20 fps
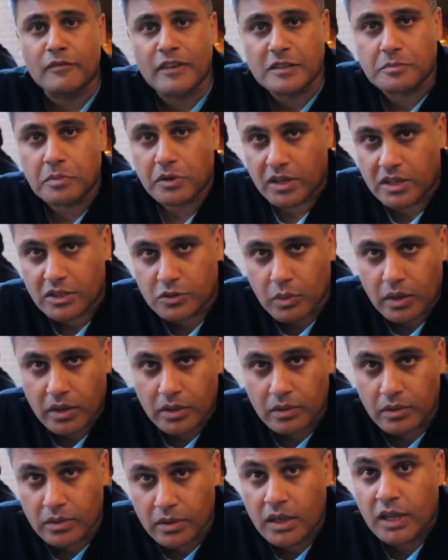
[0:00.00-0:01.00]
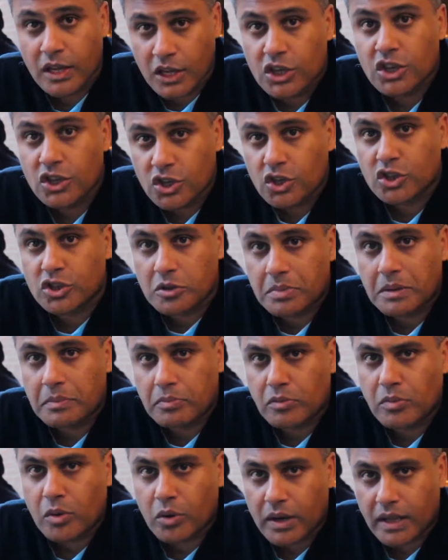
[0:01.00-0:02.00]
Facebook is where you should be
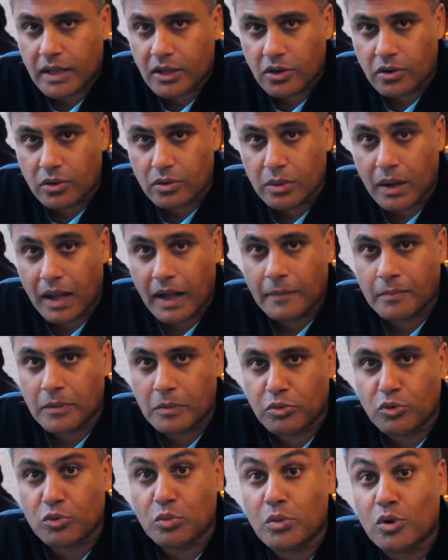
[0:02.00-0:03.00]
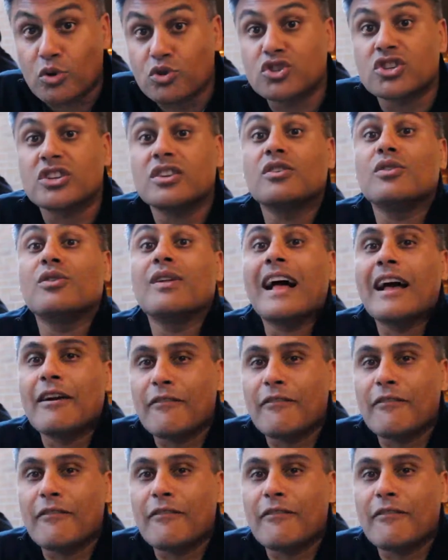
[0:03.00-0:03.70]
promoting your uh, promotional